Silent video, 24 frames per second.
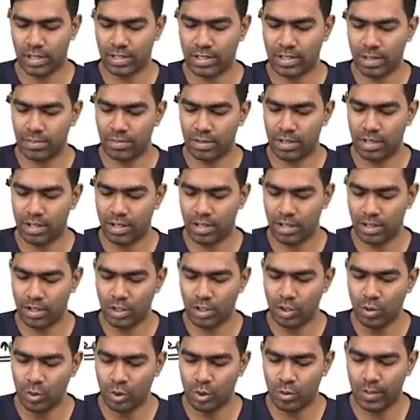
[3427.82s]
example,
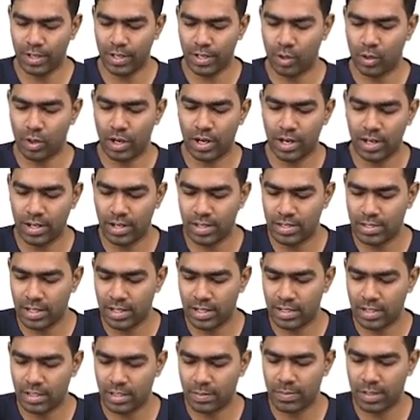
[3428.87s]
usually in gonadal
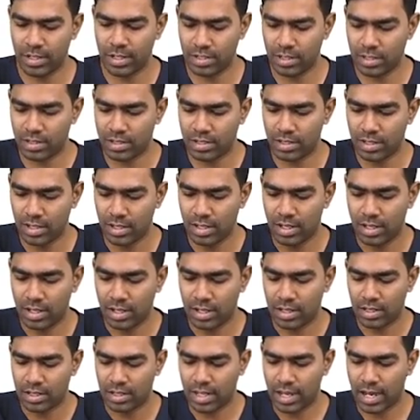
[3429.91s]
dysgenesis patients,
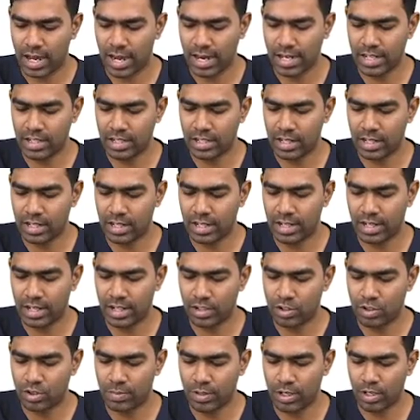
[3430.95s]
the height generally
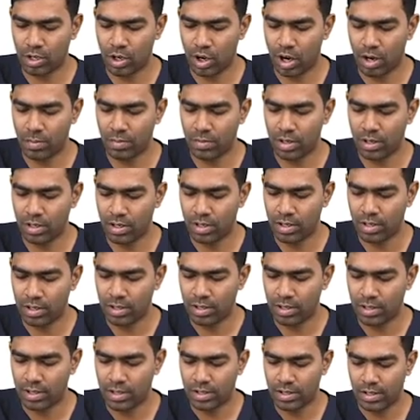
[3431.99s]
tends to be normal,
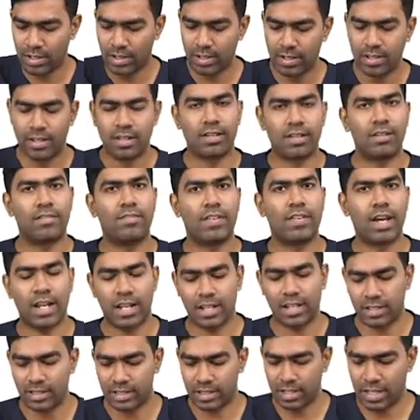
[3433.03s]

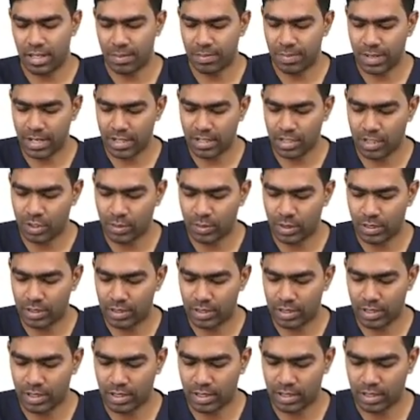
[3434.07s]
whereas in patients
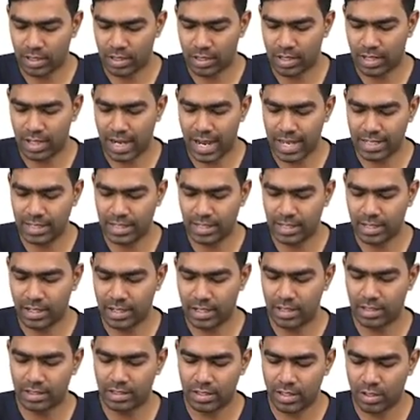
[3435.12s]
with classic
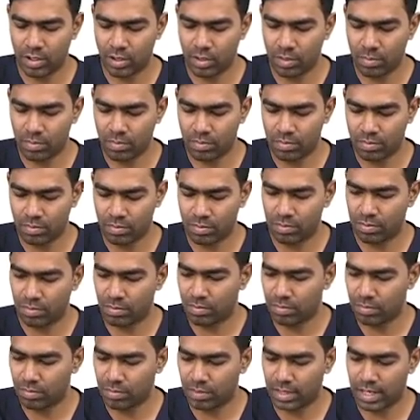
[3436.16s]
Turner syndrome,
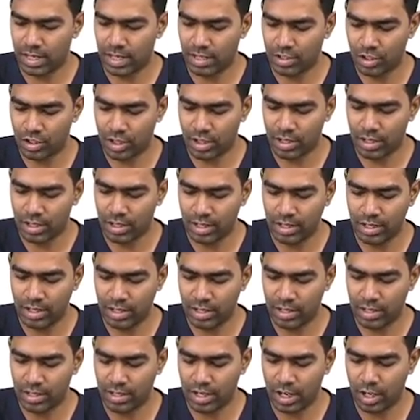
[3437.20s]
they
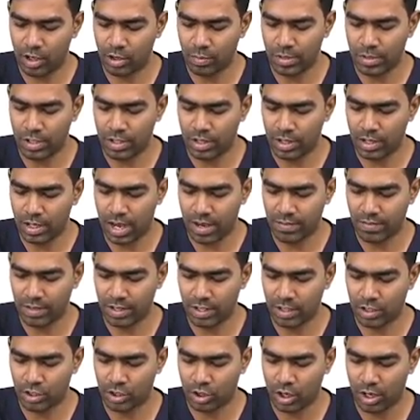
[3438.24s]
generally tend to be
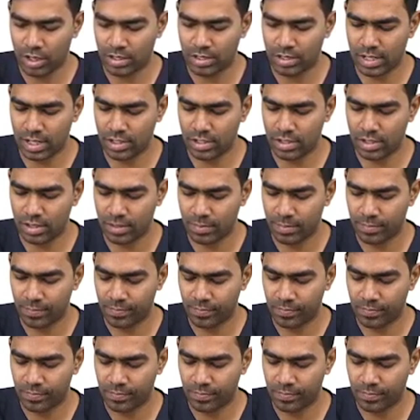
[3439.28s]
having a short stature.